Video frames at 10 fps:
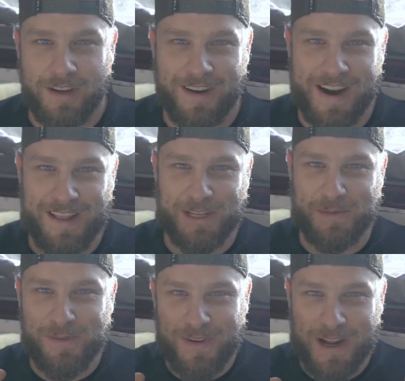All right,
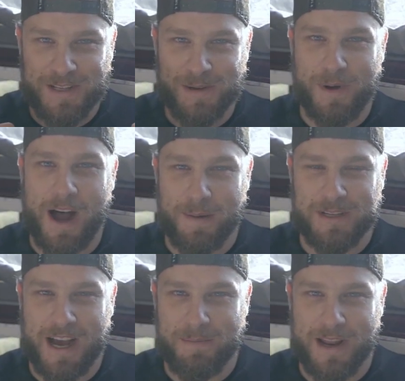let's move on to the pop
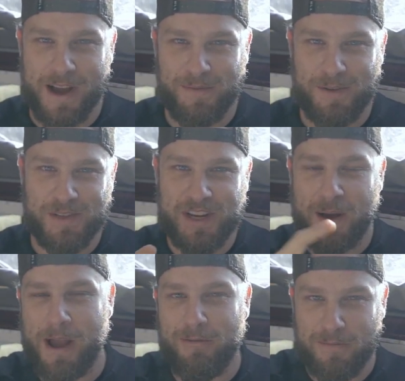top. Now, if you saw
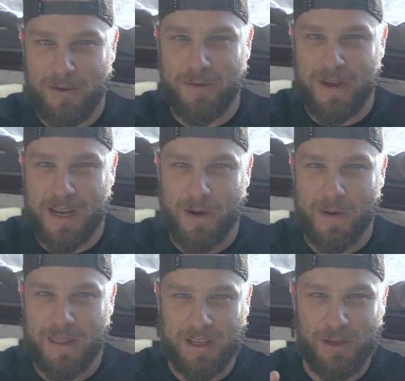my review video,
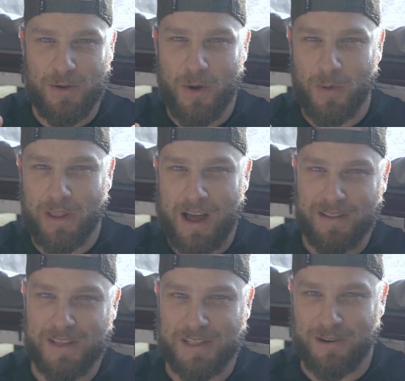I think you know a lot
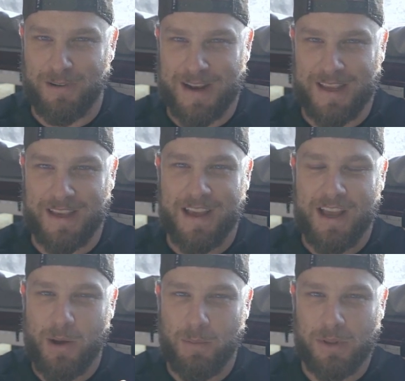of this already,
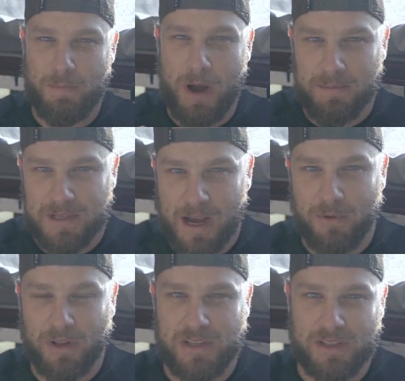but the pop top
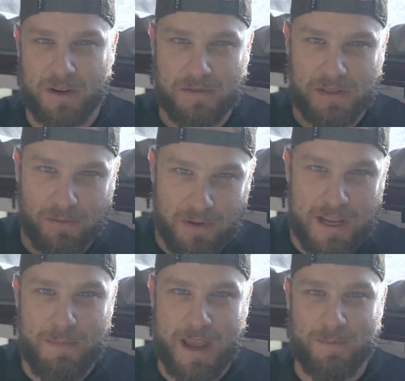really serves
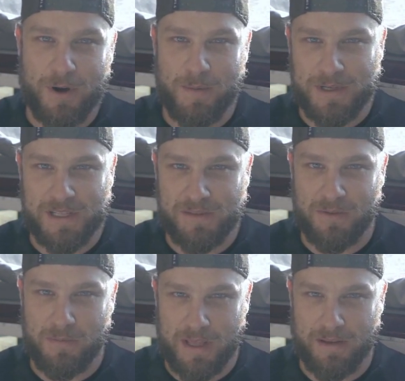three main purposes
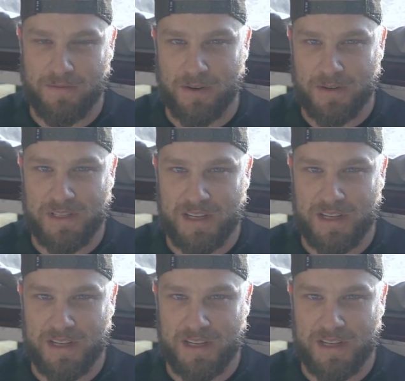for me. The first